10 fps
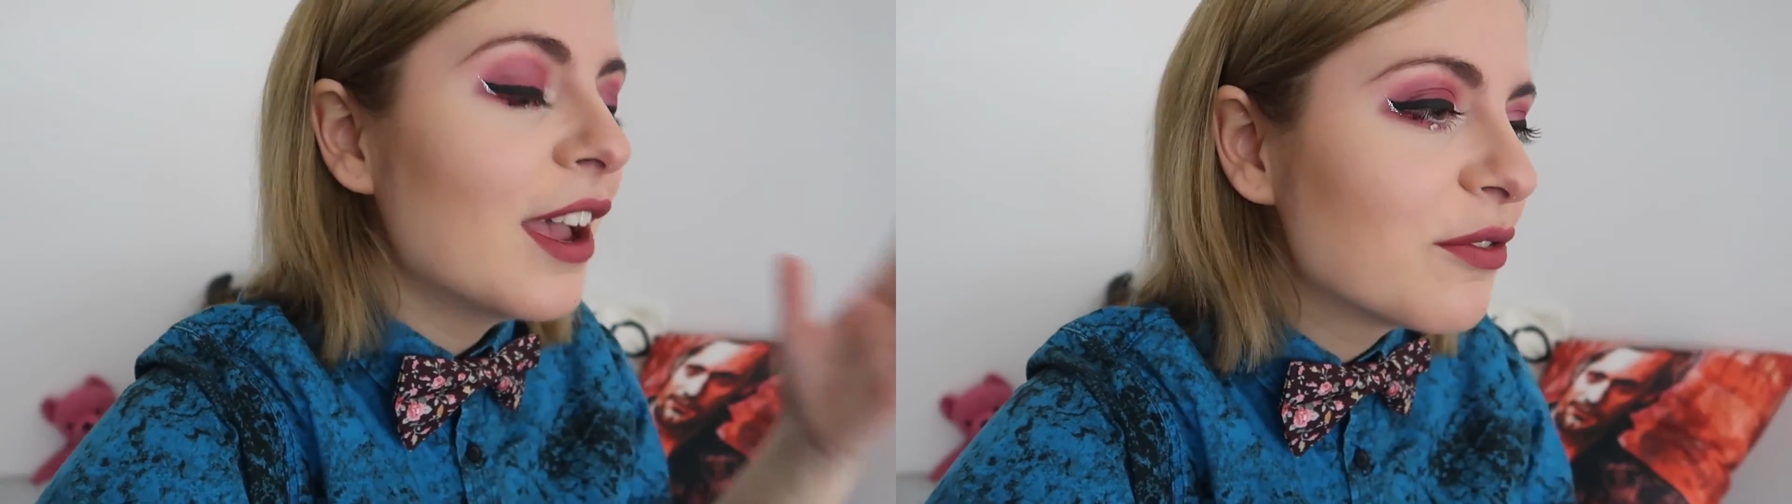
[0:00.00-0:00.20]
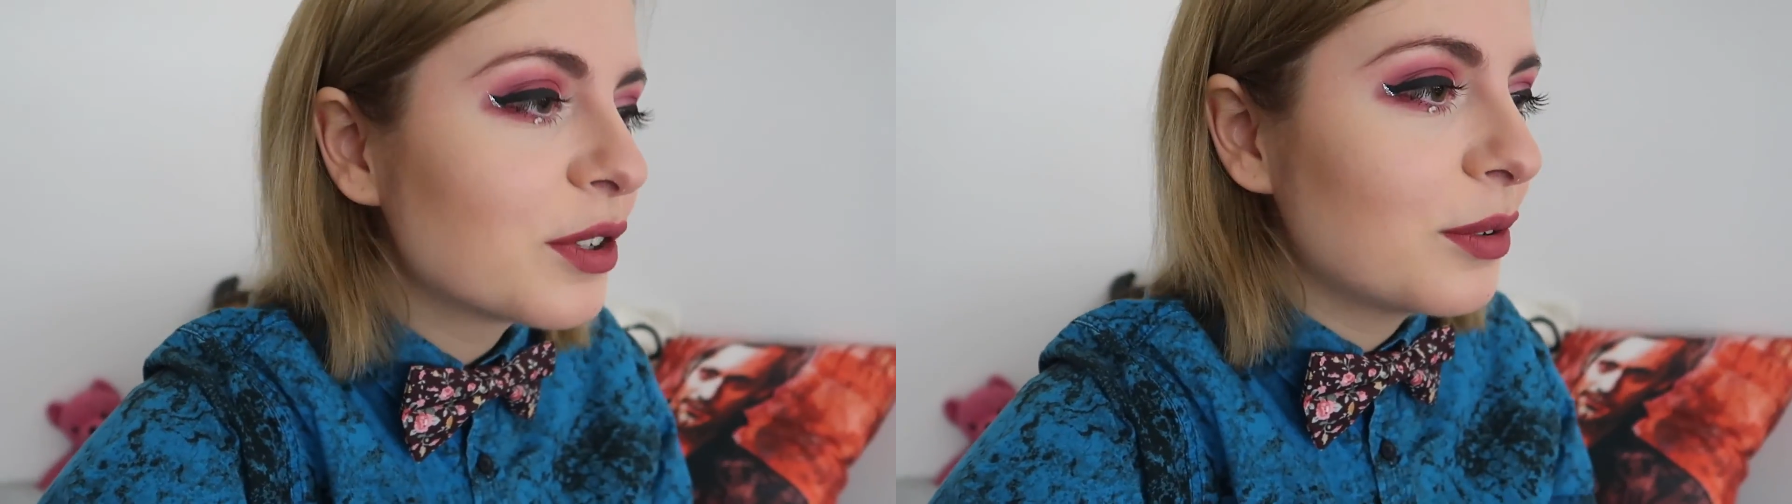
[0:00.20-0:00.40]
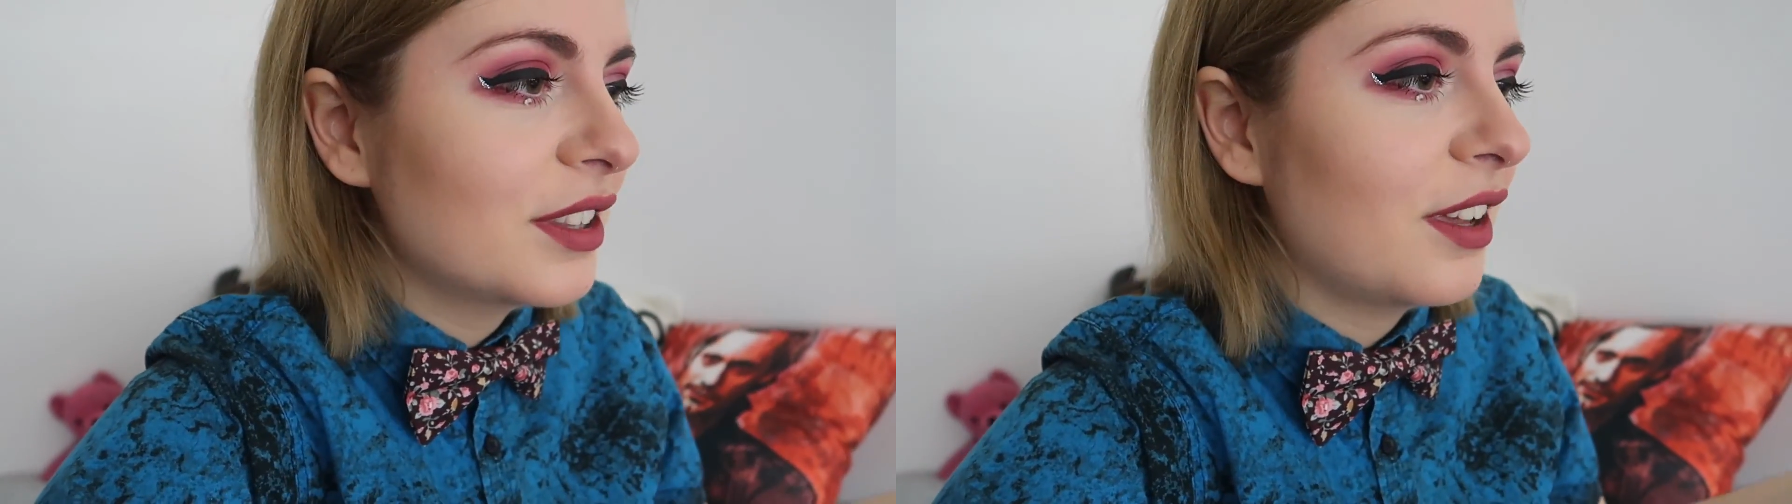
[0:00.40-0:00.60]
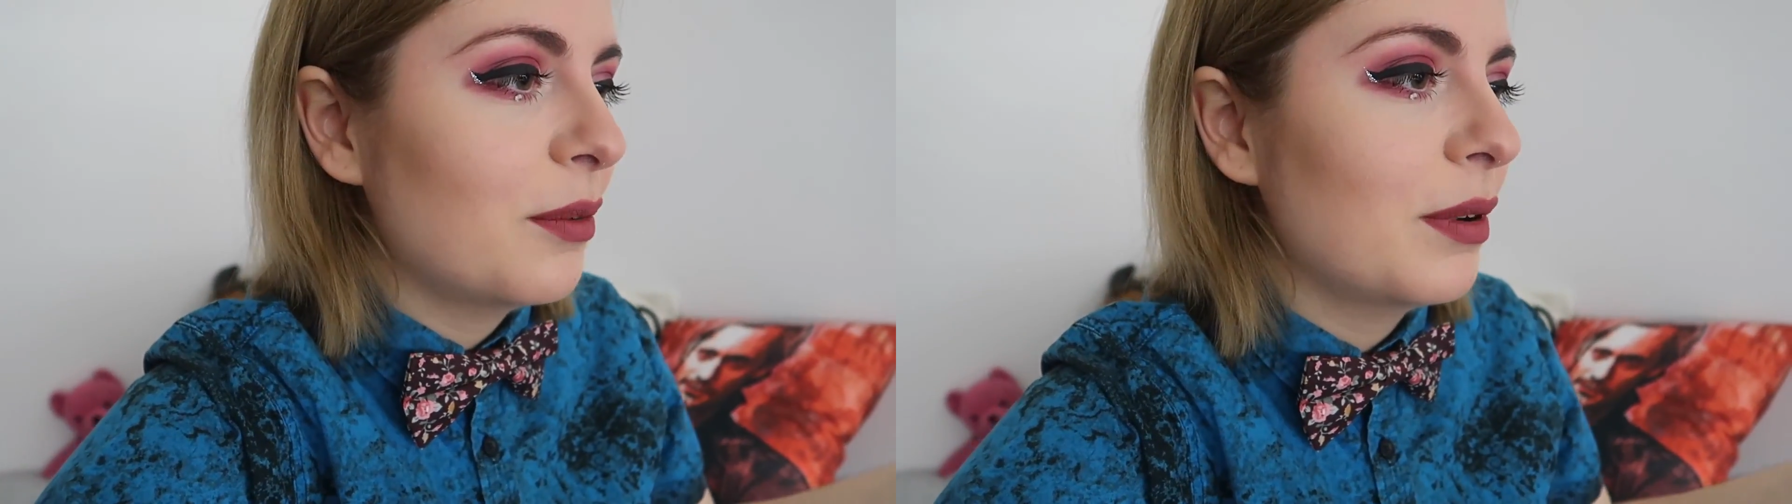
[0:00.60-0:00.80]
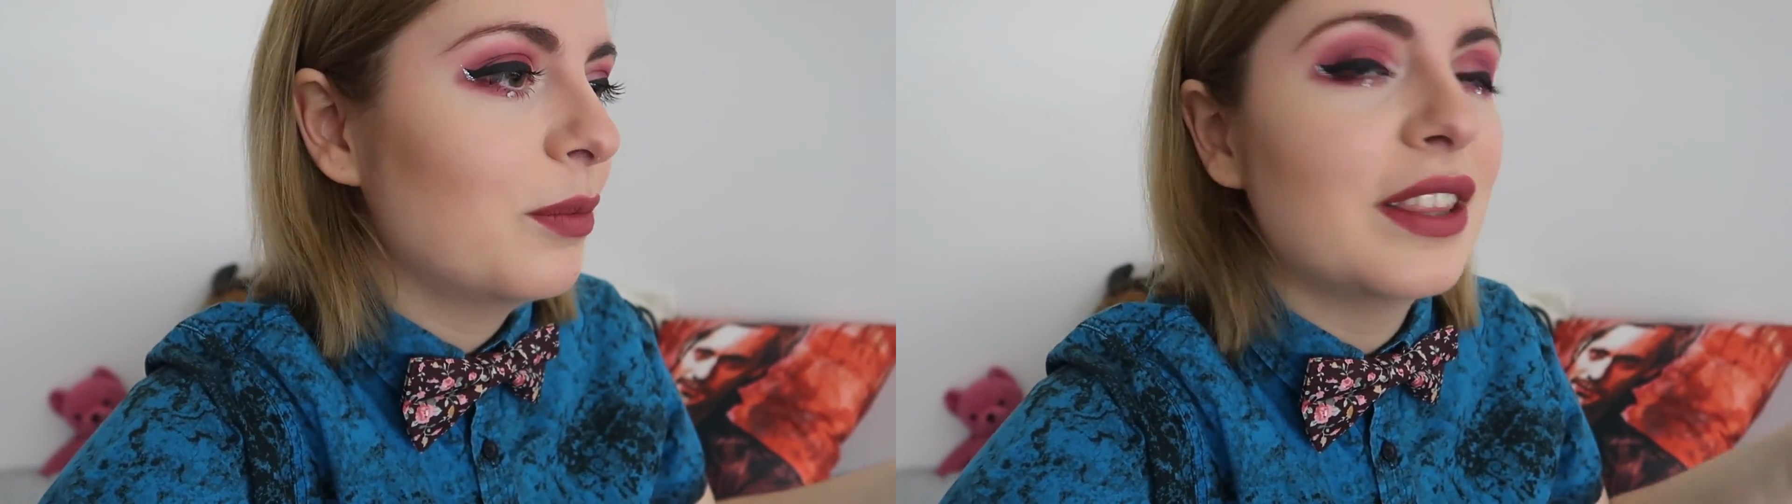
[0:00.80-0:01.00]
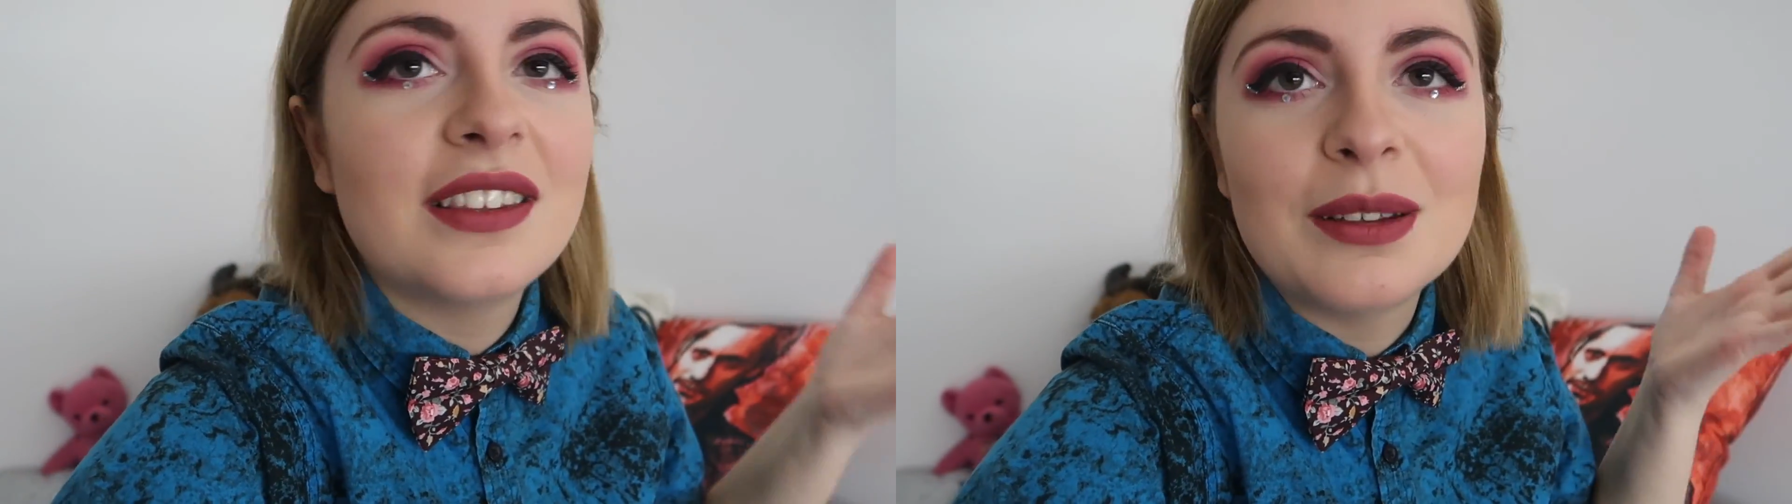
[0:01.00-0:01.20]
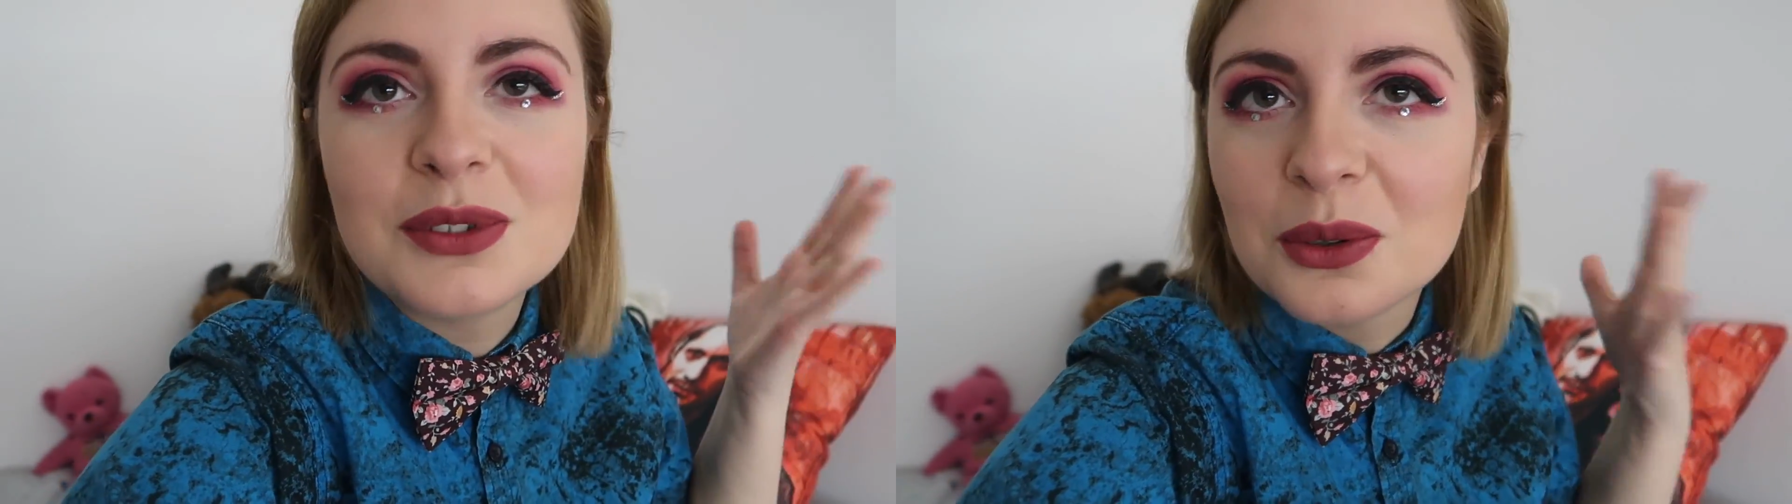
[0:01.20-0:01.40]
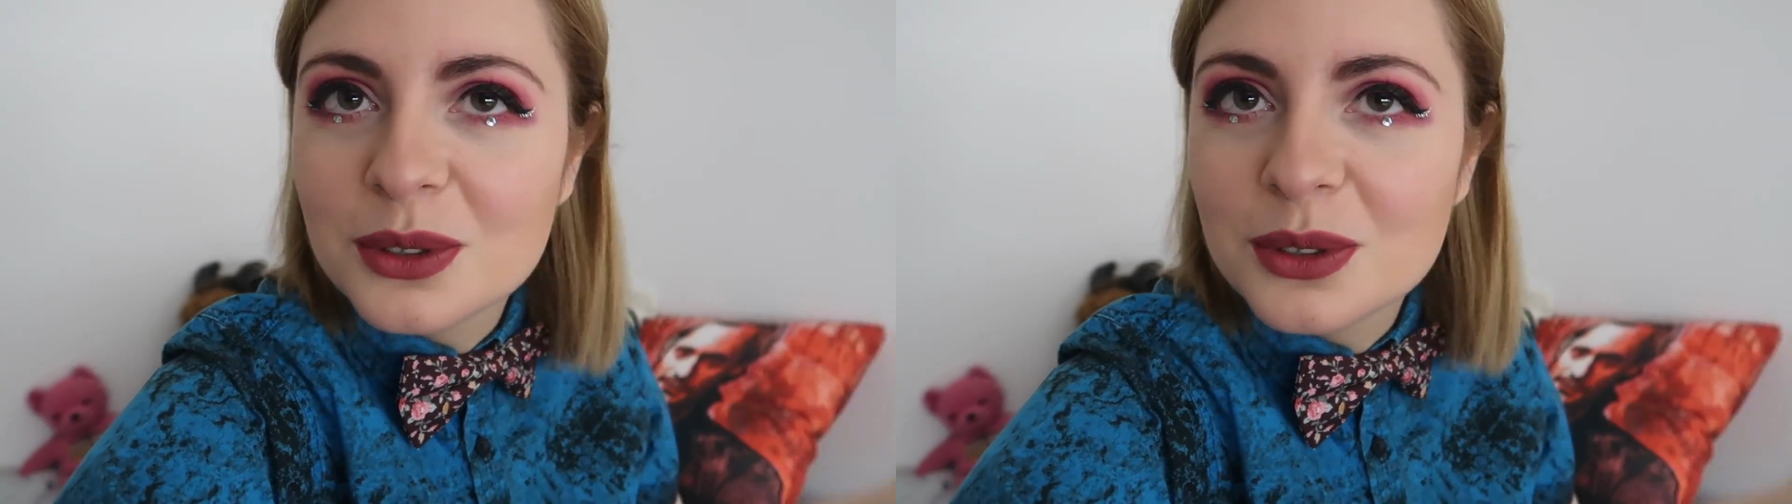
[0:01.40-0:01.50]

Everyone that I went with seemed to